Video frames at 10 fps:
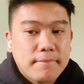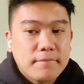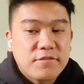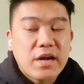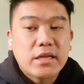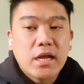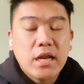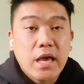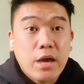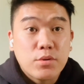
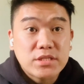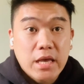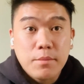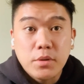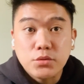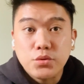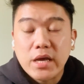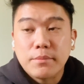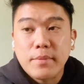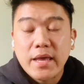finally, I was able to
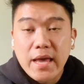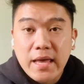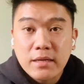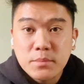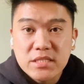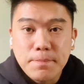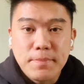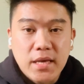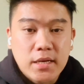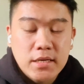get my NMC
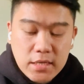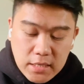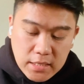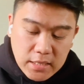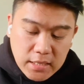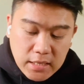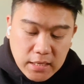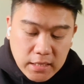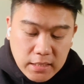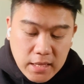pin
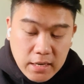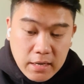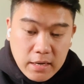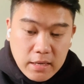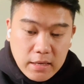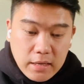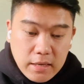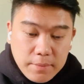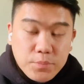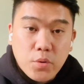and then
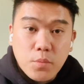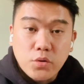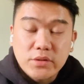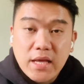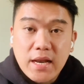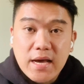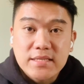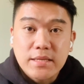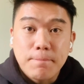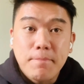promoted
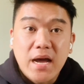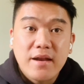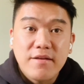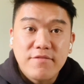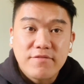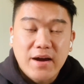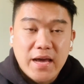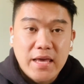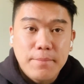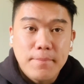as a band
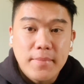5